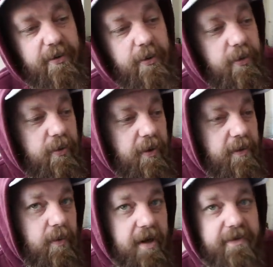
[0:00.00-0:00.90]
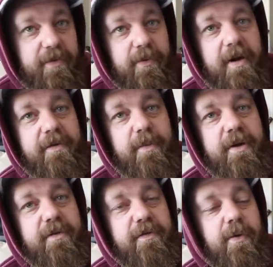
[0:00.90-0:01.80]
who, and what to raise
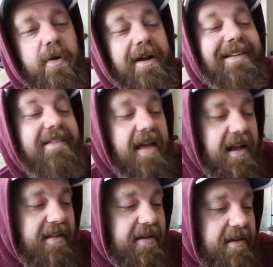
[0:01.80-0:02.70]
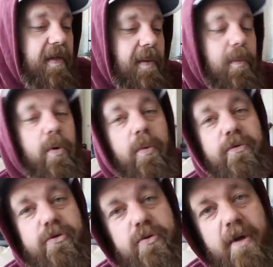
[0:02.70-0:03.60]
money for exactly, and then we'll
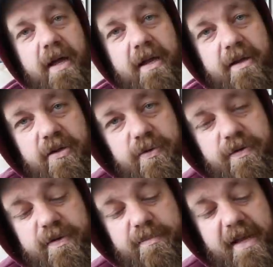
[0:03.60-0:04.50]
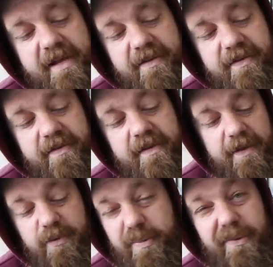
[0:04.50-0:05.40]
do a Houston-based
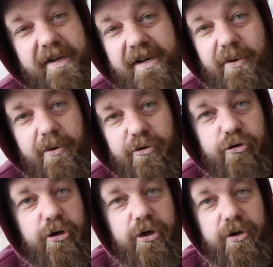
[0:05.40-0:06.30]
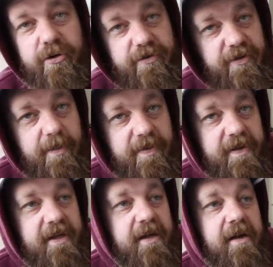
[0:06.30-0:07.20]
either print or shirt or
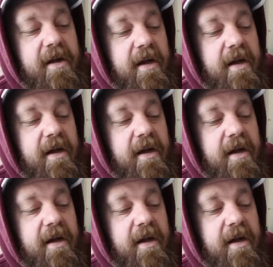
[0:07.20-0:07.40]
something